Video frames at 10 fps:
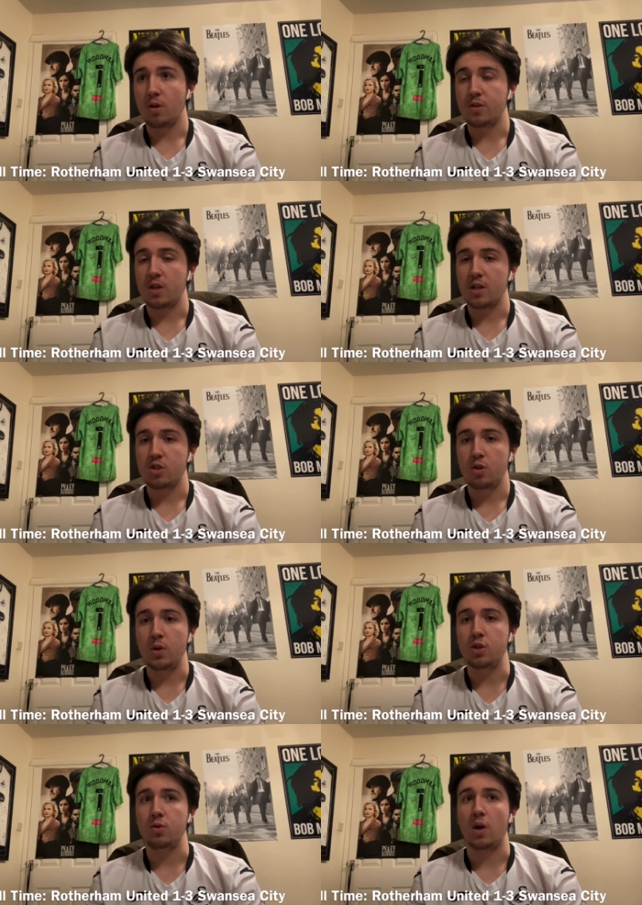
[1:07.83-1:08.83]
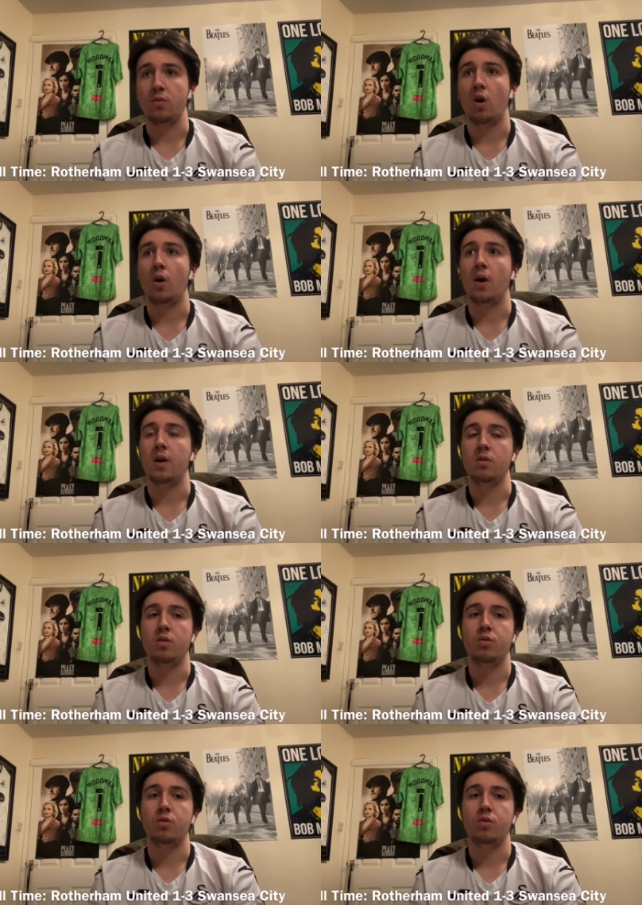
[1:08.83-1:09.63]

Obviously, that's two and two now for Hourihane and